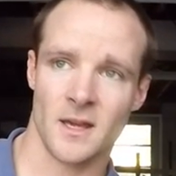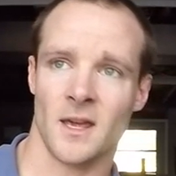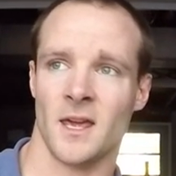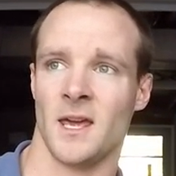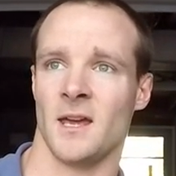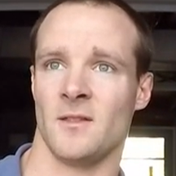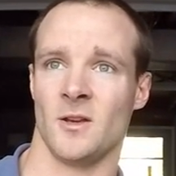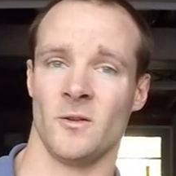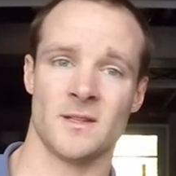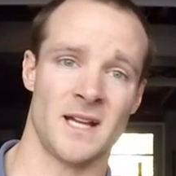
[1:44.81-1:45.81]
And the
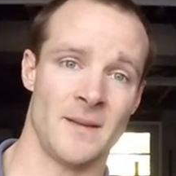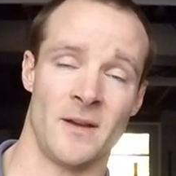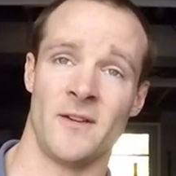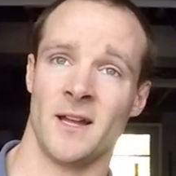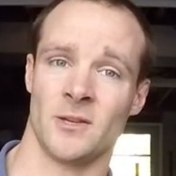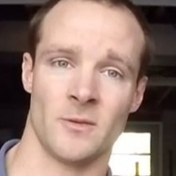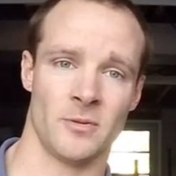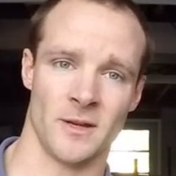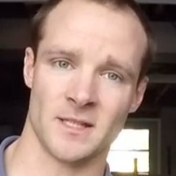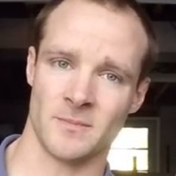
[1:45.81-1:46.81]
only time I've had to
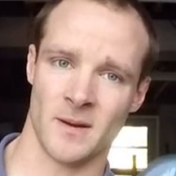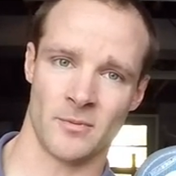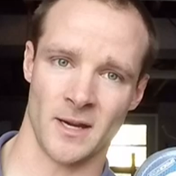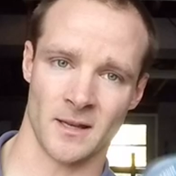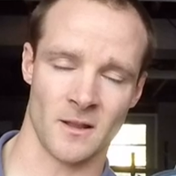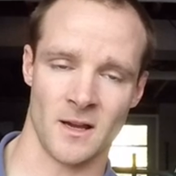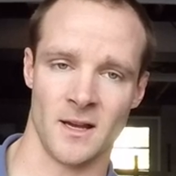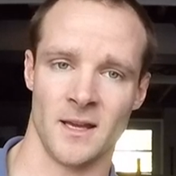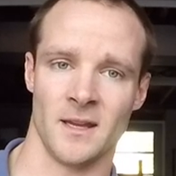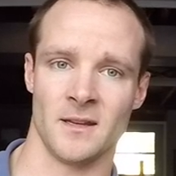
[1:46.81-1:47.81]
replace my braided
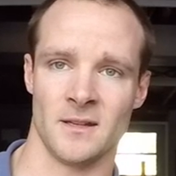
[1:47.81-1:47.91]
line